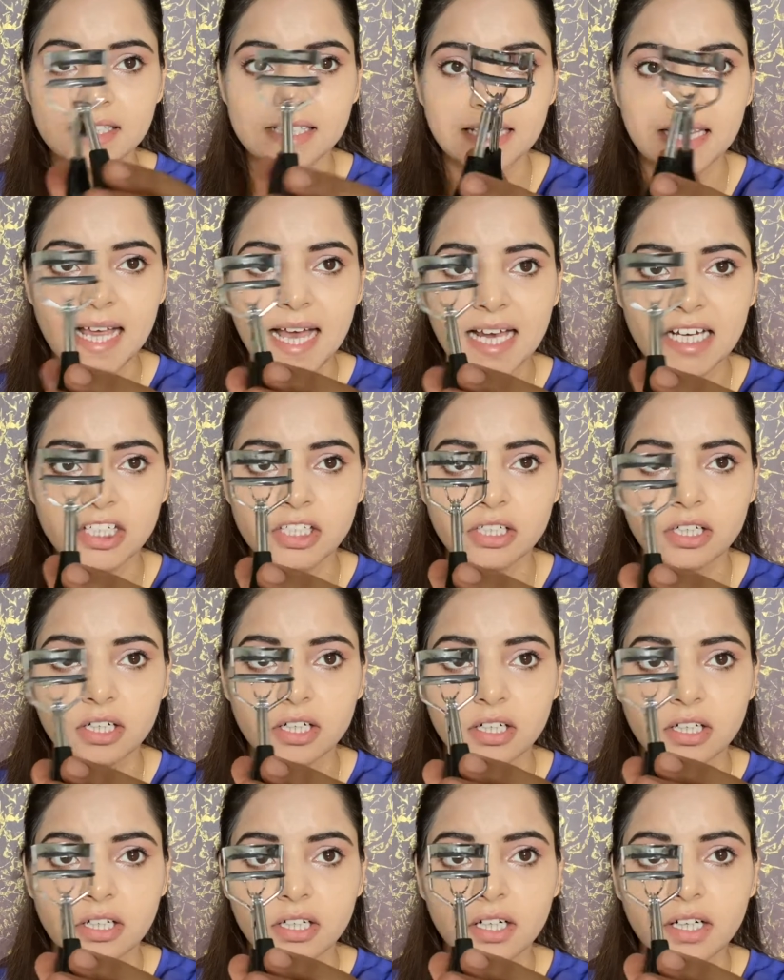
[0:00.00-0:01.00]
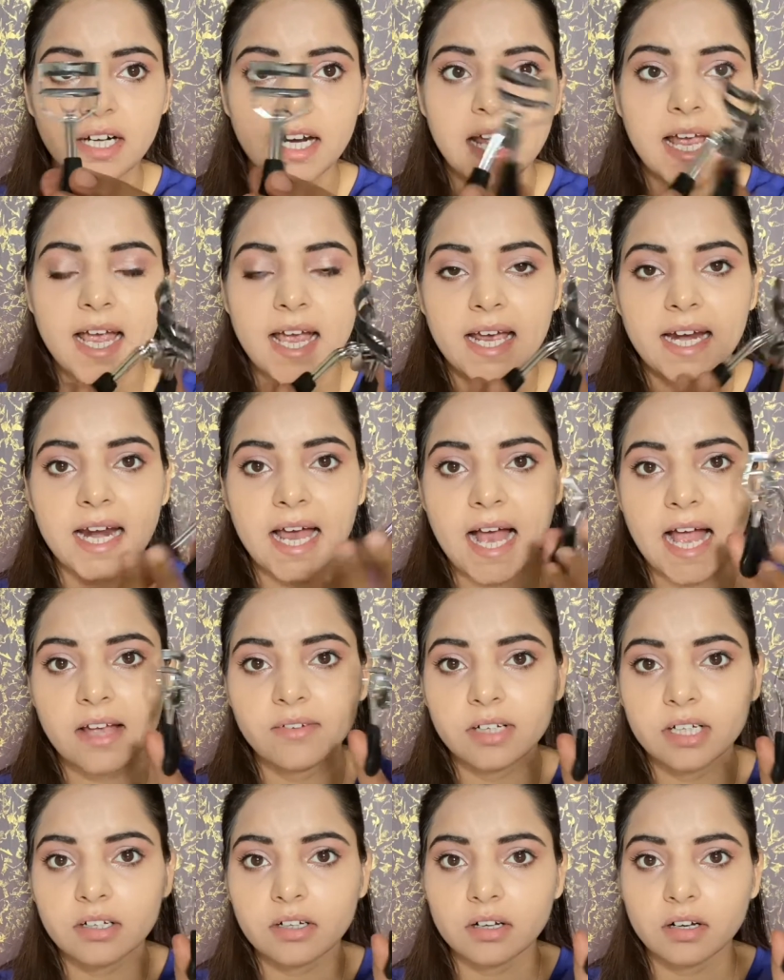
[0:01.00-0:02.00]
lash curler and I
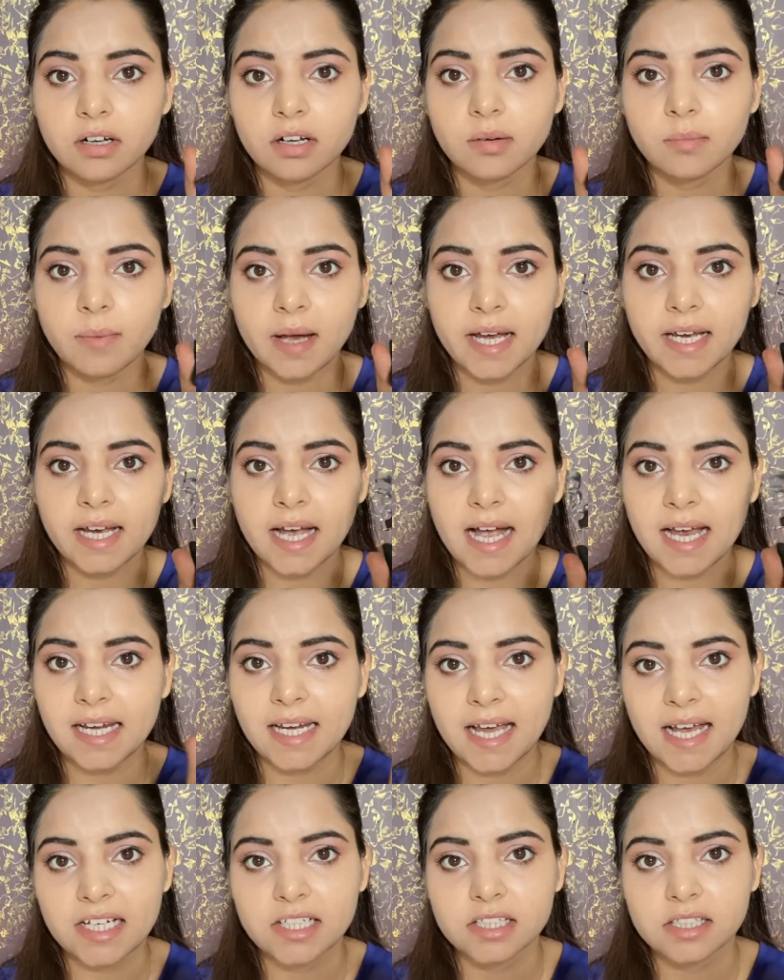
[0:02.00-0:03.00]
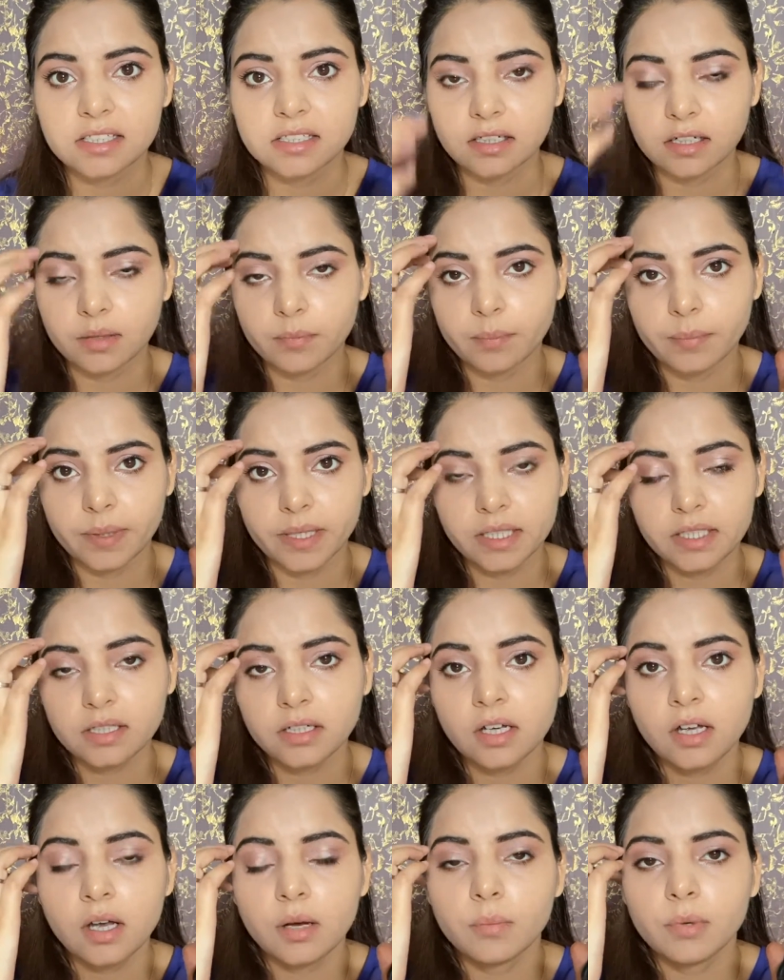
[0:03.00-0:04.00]
will curl my eyelashes a bit,
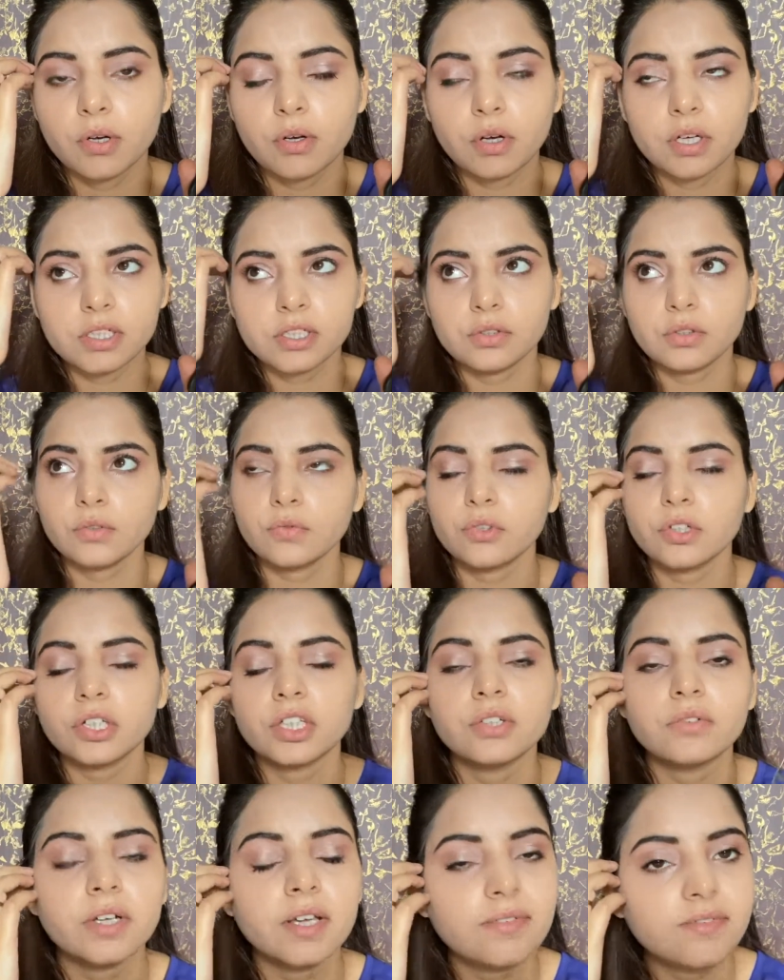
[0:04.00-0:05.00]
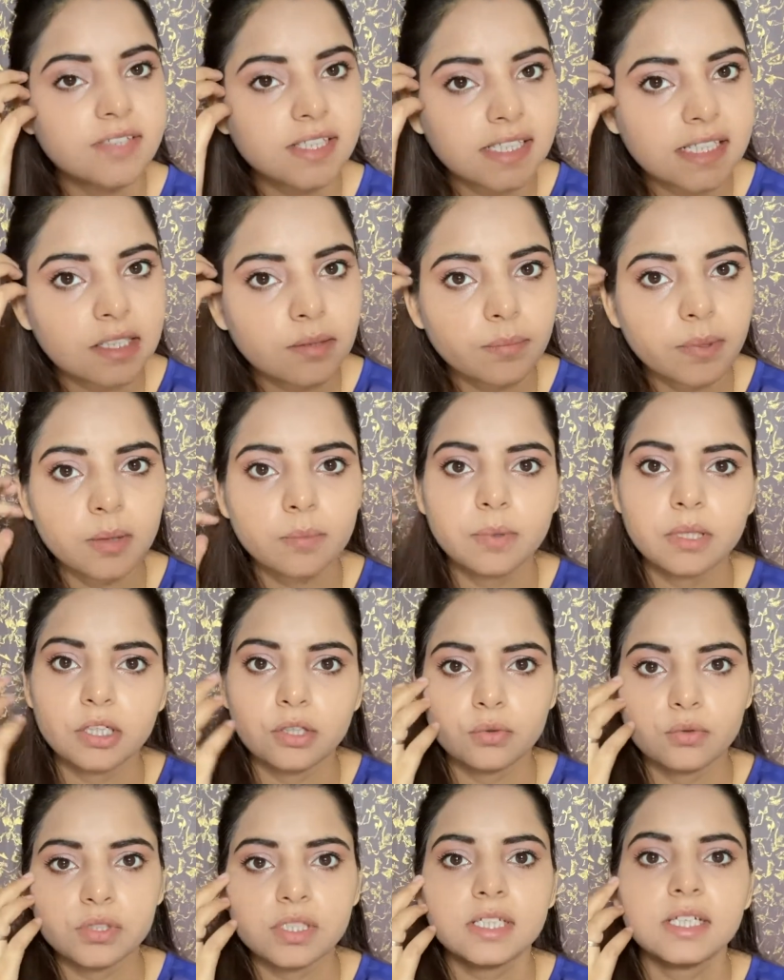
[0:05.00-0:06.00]
because you would have seen people
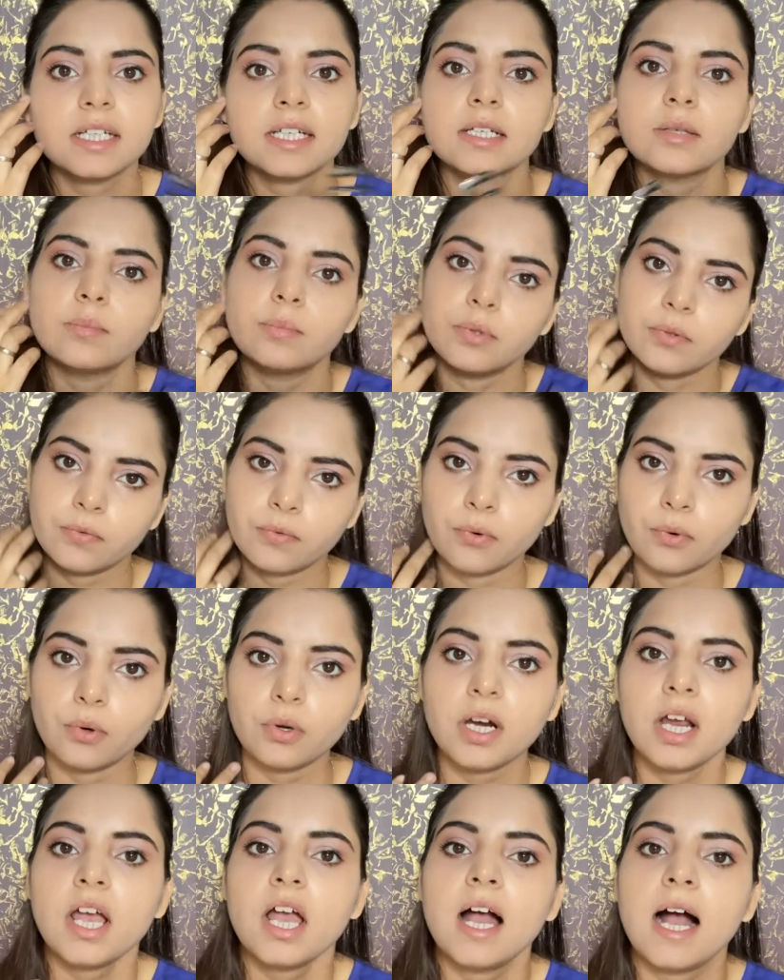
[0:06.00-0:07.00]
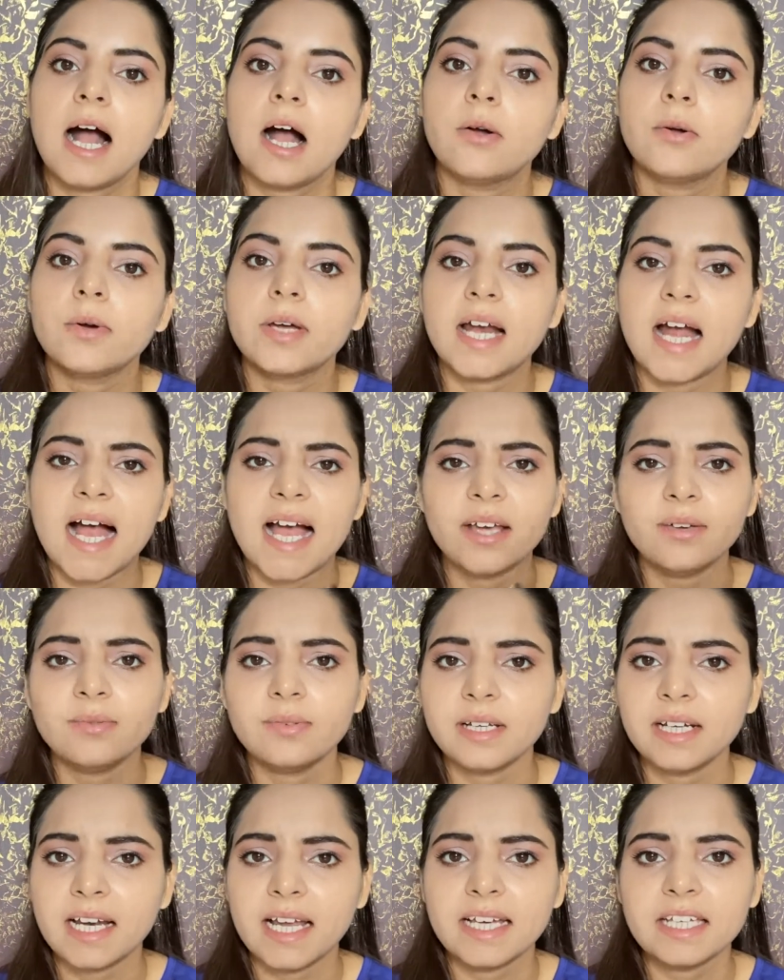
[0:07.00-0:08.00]
using it before. However, I
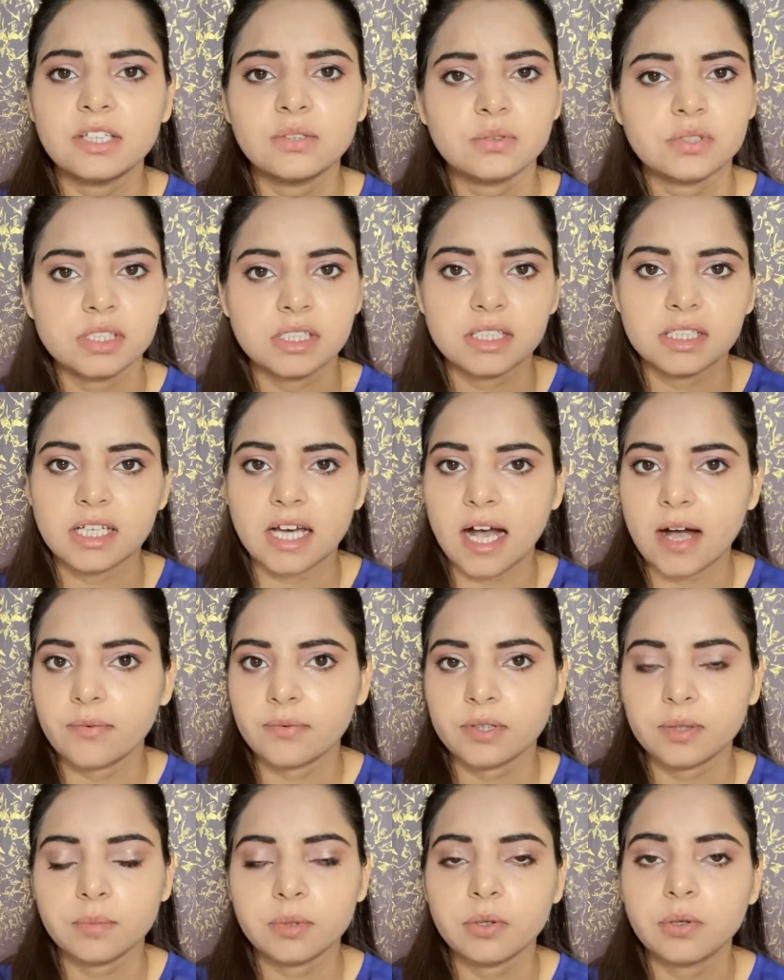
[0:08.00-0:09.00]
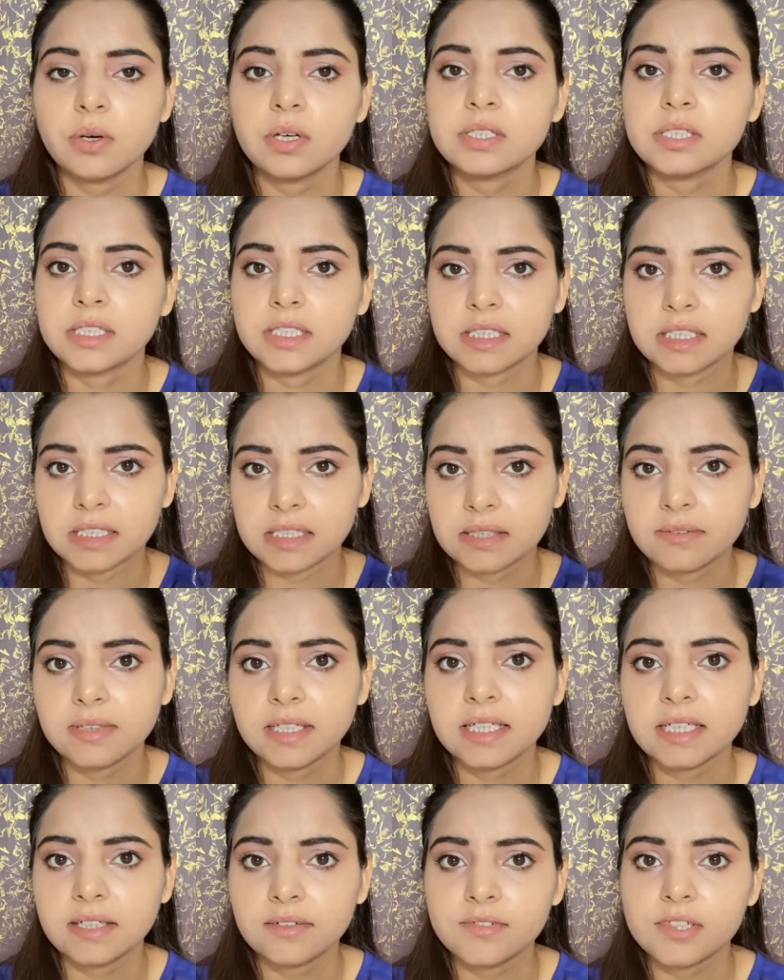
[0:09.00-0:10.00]
feel like using it after, because it
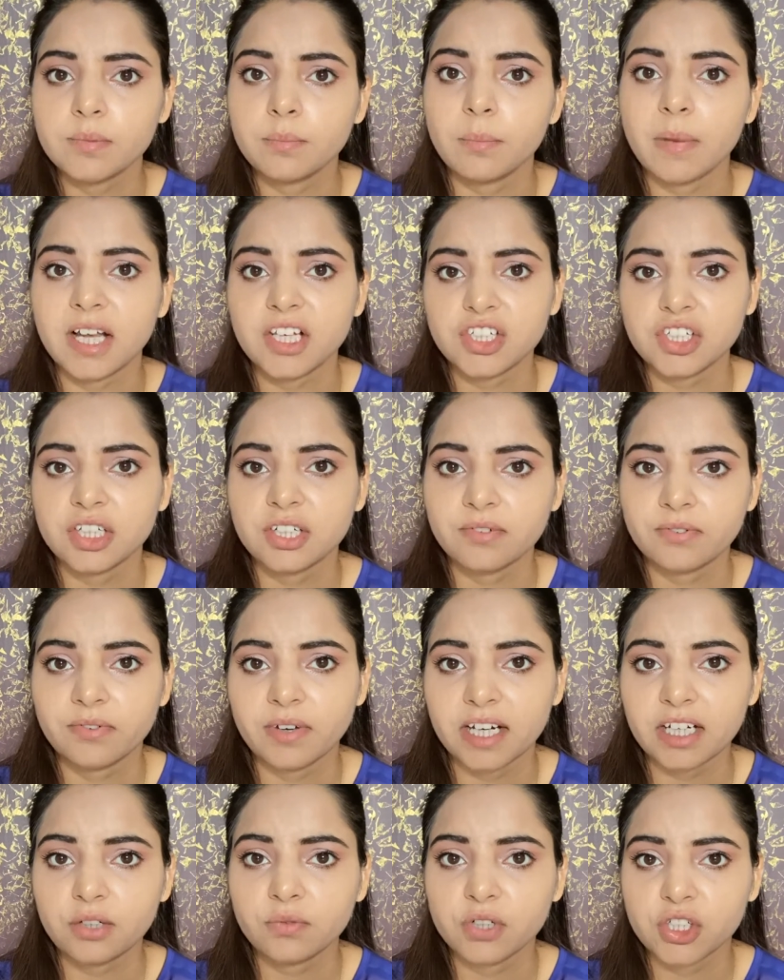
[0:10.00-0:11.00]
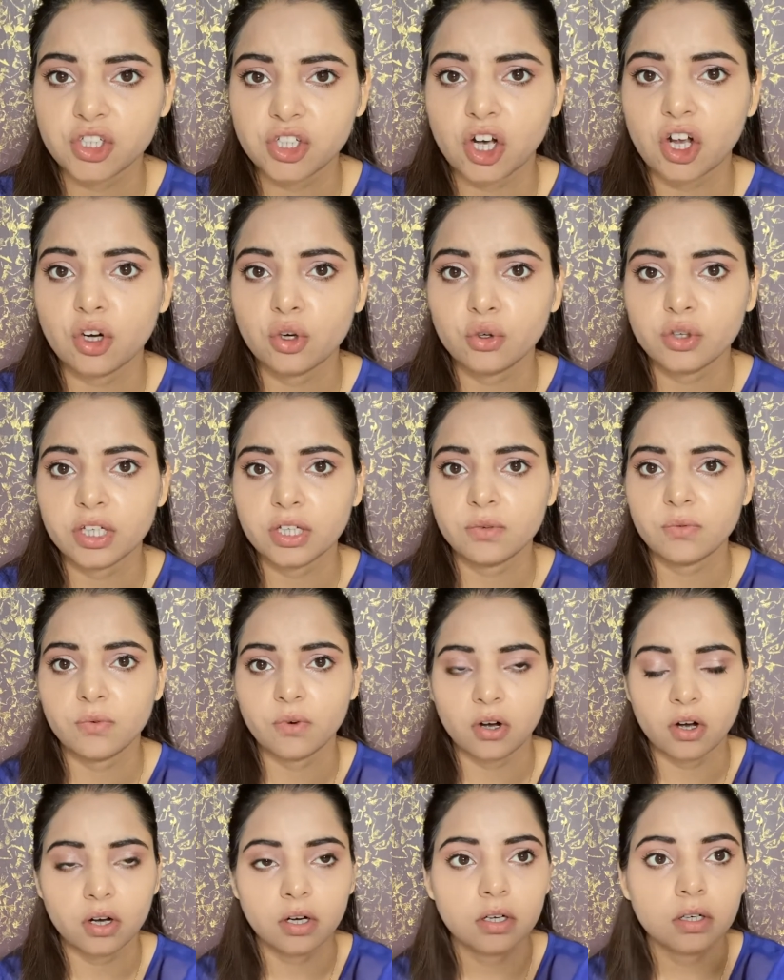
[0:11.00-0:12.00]
even gives much effect which you are looking
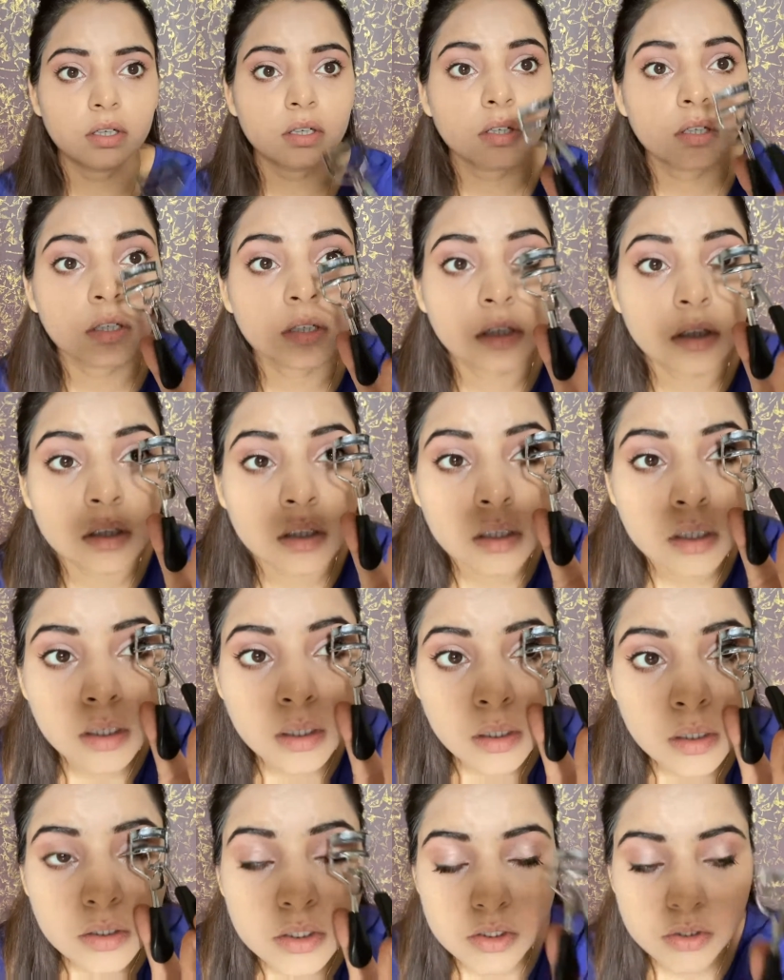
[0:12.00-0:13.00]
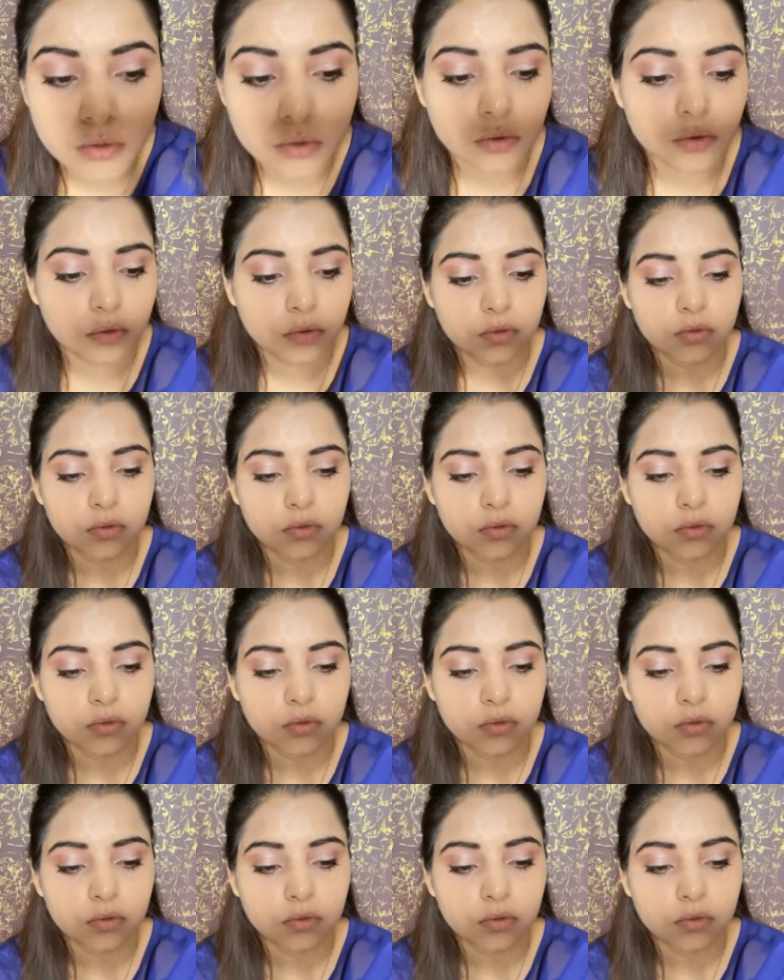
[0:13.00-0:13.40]
for. So